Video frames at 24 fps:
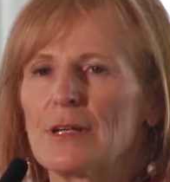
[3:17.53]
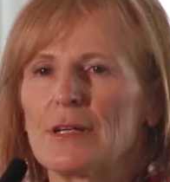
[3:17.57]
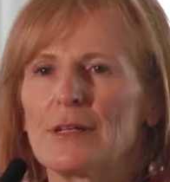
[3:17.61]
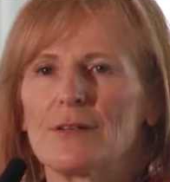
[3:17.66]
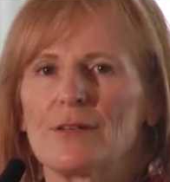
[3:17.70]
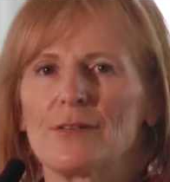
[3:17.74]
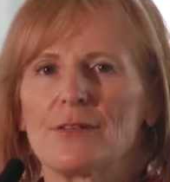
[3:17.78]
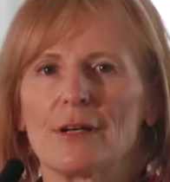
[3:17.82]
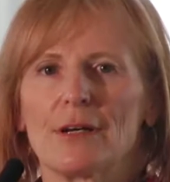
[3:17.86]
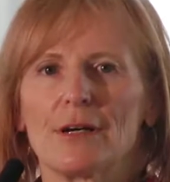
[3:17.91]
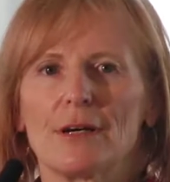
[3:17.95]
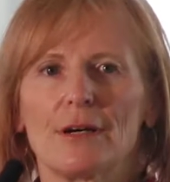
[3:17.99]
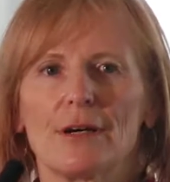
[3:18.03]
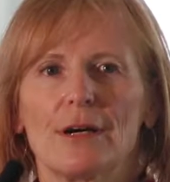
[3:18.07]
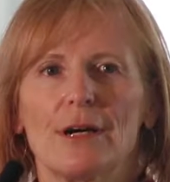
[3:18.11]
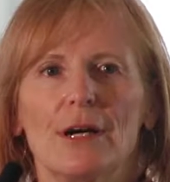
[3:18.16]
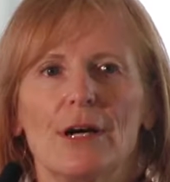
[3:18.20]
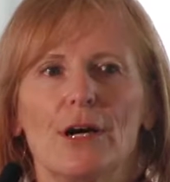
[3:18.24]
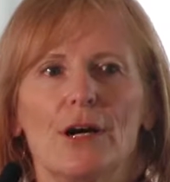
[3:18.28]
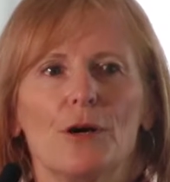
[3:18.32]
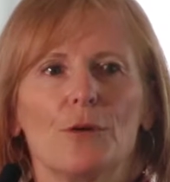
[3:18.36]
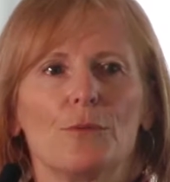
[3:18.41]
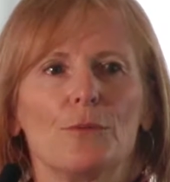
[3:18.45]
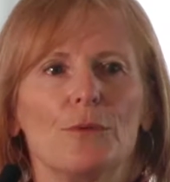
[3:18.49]
that
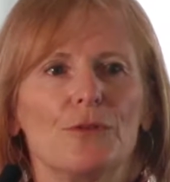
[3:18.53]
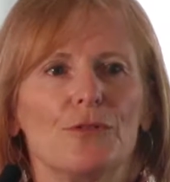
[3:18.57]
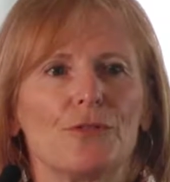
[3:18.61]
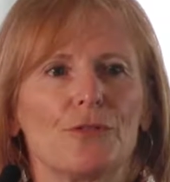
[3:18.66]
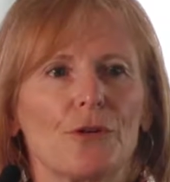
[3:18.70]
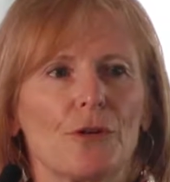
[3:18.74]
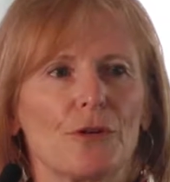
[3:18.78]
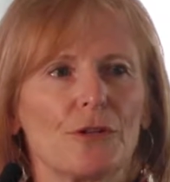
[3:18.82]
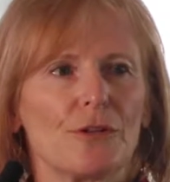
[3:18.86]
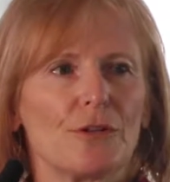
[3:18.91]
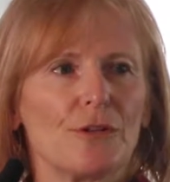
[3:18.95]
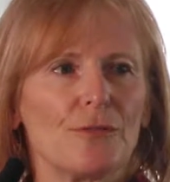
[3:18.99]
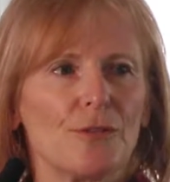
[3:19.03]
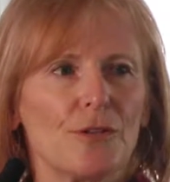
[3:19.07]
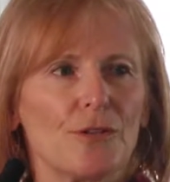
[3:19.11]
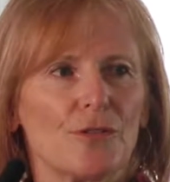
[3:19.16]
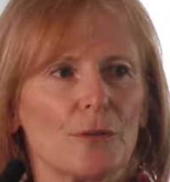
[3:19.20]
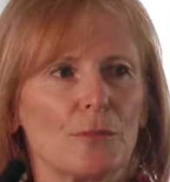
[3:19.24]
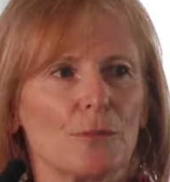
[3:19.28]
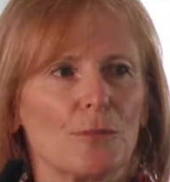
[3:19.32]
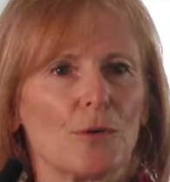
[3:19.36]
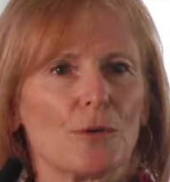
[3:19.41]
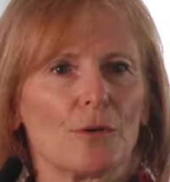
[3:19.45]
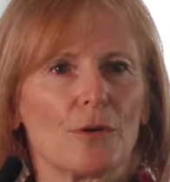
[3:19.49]
we started to
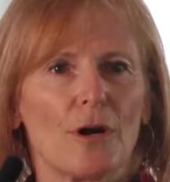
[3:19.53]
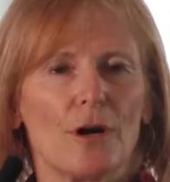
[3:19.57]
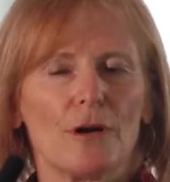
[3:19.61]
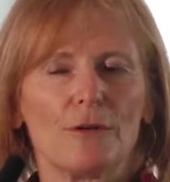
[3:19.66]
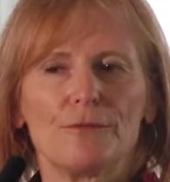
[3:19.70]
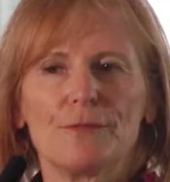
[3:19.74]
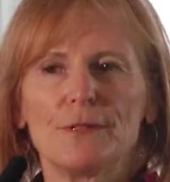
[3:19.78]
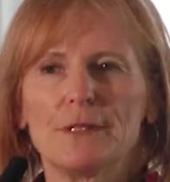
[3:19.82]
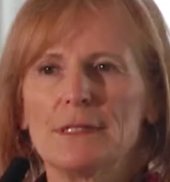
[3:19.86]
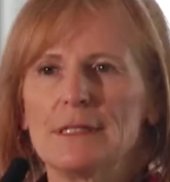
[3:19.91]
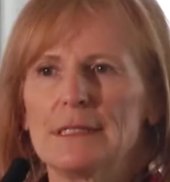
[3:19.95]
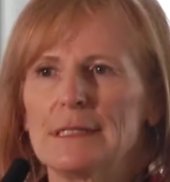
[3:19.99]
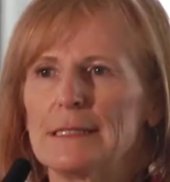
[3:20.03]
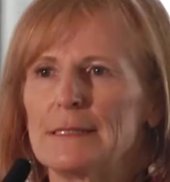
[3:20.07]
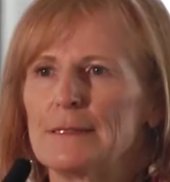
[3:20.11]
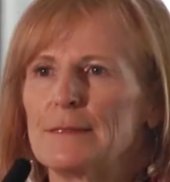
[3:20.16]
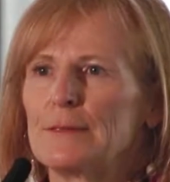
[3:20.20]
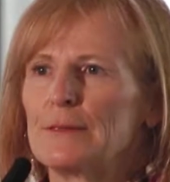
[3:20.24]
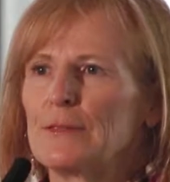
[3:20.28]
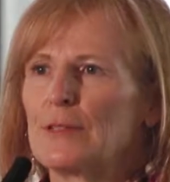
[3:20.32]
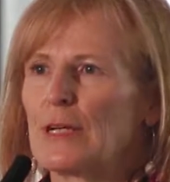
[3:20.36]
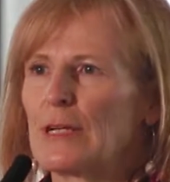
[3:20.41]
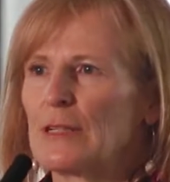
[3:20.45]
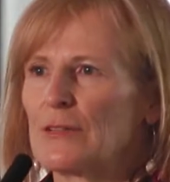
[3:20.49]
visit more often
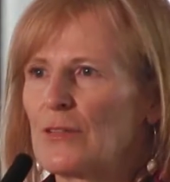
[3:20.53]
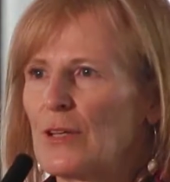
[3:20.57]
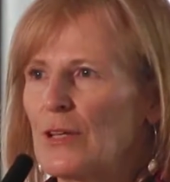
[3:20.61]
and